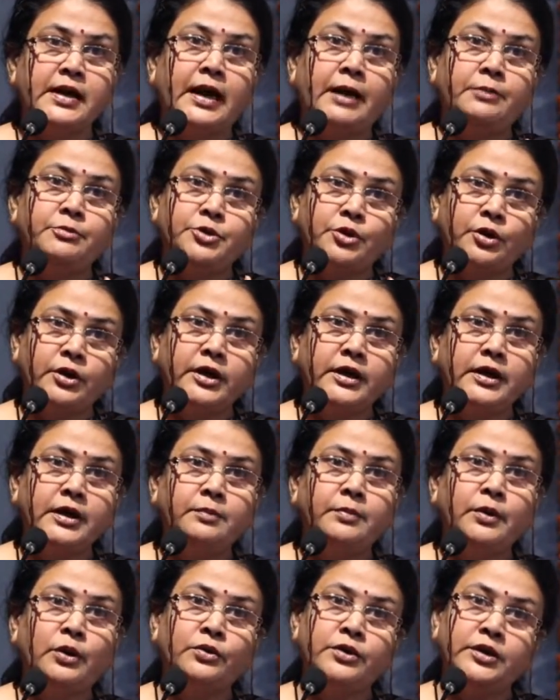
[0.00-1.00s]
I'm talking
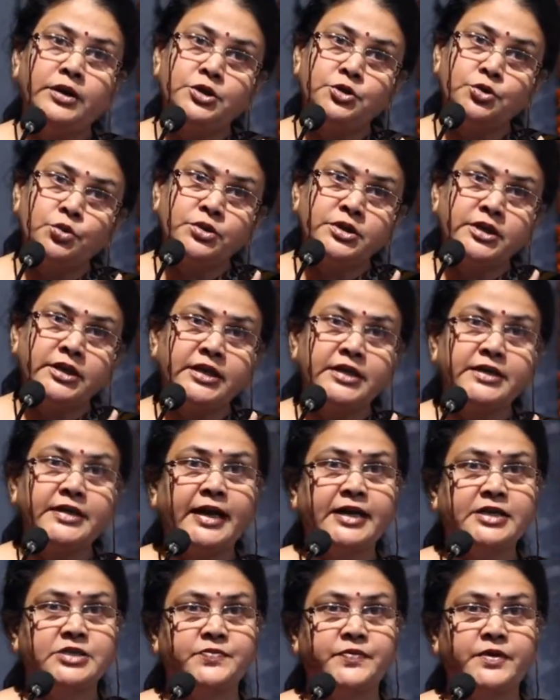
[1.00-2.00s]
about the totally
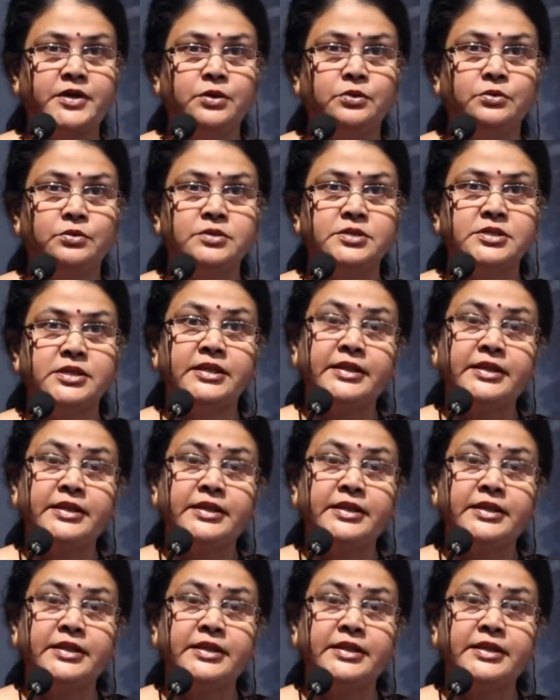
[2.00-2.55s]
tax-free goods.